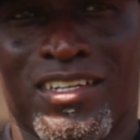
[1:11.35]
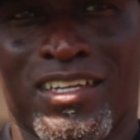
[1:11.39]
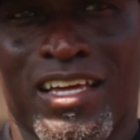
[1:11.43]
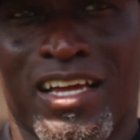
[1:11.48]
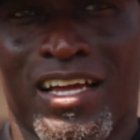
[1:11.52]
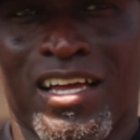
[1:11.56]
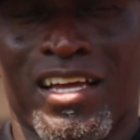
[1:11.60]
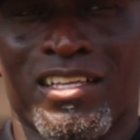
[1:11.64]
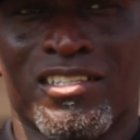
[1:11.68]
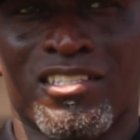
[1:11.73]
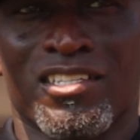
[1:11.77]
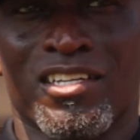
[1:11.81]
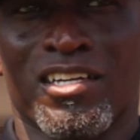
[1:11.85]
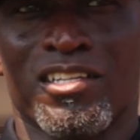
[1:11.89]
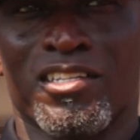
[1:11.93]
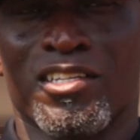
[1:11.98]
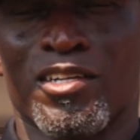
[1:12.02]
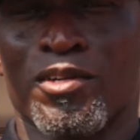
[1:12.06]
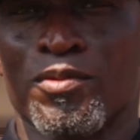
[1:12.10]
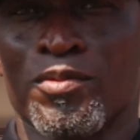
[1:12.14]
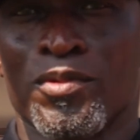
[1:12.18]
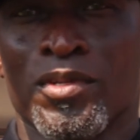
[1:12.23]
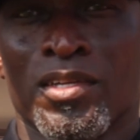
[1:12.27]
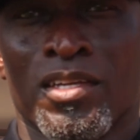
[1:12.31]
Like I tell
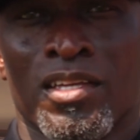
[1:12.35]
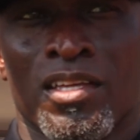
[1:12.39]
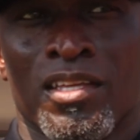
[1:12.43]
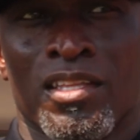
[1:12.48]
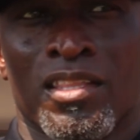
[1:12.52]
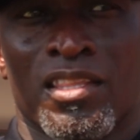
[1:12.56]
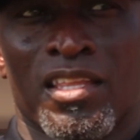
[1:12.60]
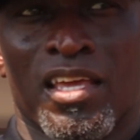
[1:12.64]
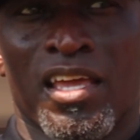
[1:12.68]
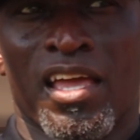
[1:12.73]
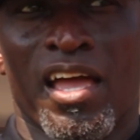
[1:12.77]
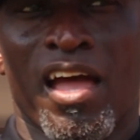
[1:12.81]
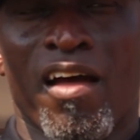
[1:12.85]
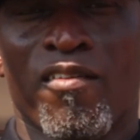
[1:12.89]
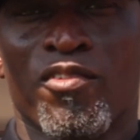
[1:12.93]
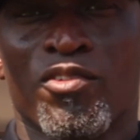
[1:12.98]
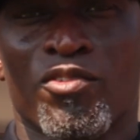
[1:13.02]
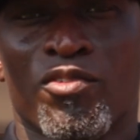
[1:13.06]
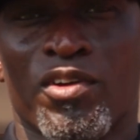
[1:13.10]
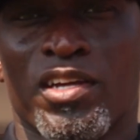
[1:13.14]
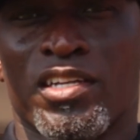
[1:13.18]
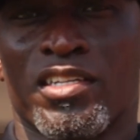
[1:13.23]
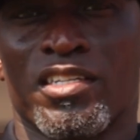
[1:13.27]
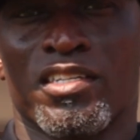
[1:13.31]
them, they have
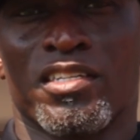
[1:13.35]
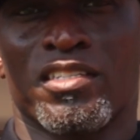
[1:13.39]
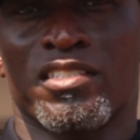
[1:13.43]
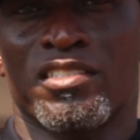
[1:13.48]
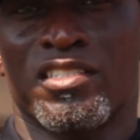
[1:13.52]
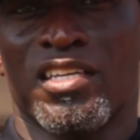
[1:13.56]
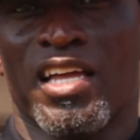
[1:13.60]
a great deal